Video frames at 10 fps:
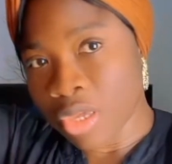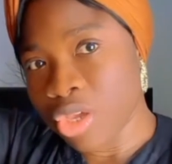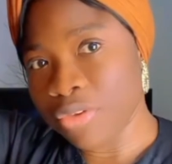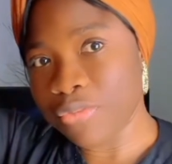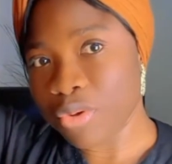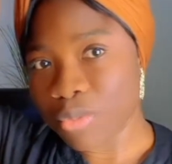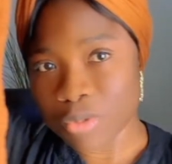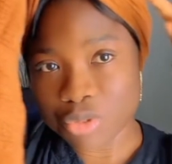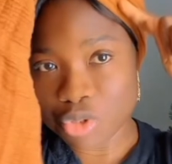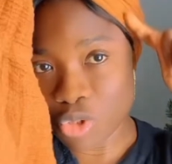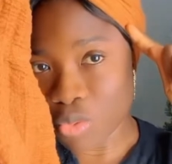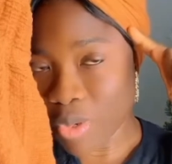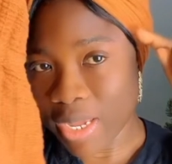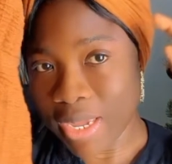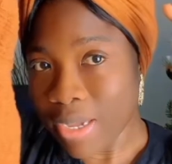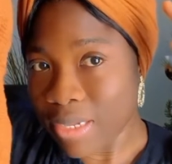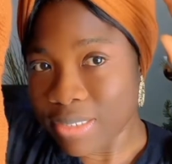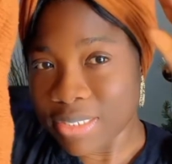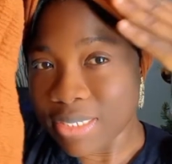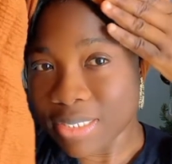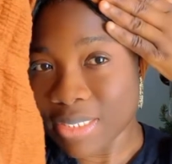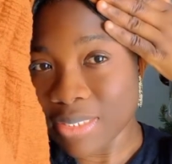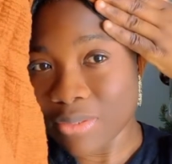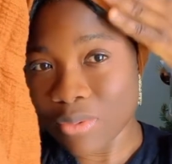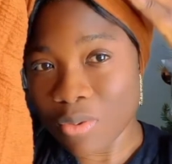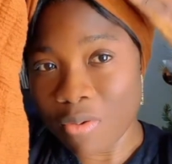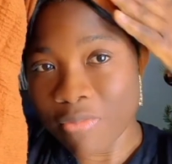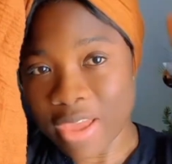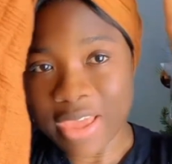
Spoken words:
If you don't want to show hair, just cover